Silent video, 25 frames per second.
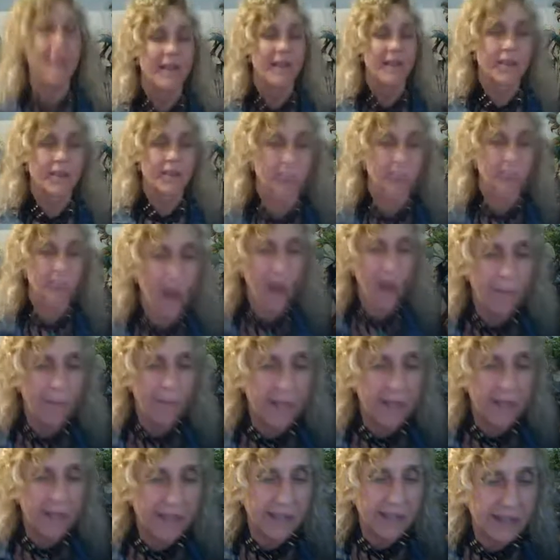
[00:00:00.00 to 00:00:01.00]
The
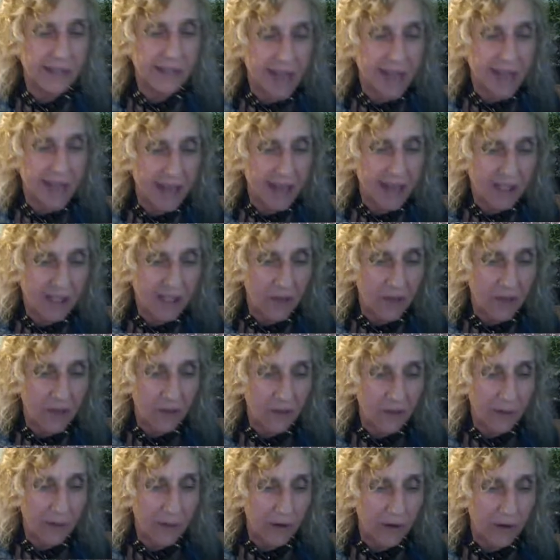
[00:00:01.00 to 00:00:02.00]
problem is it's not a
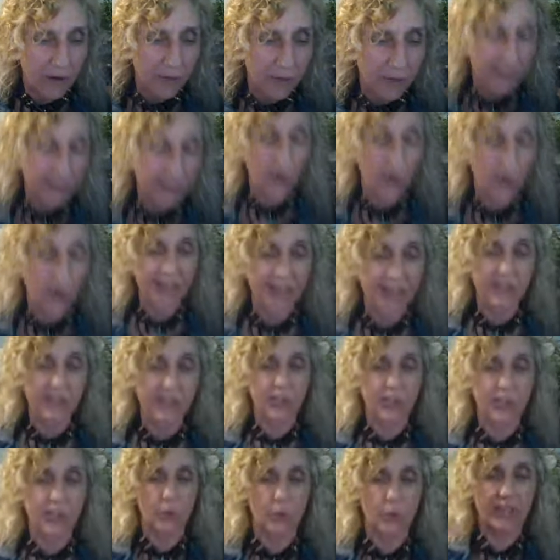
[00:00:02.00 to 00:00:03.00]
sulfur-bearing amino
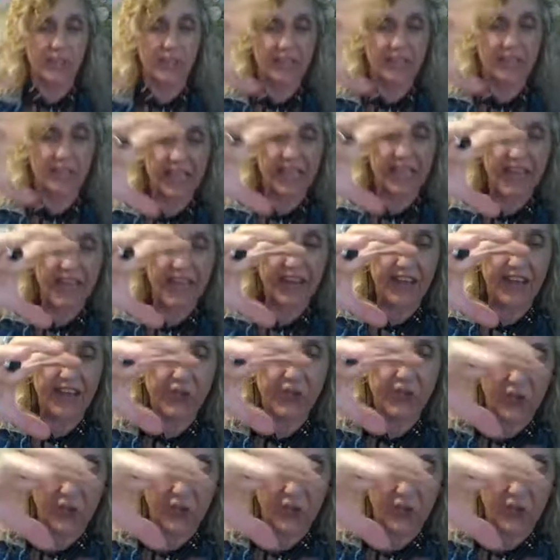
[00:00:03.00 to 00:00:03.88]
acid, so it doesn't cage the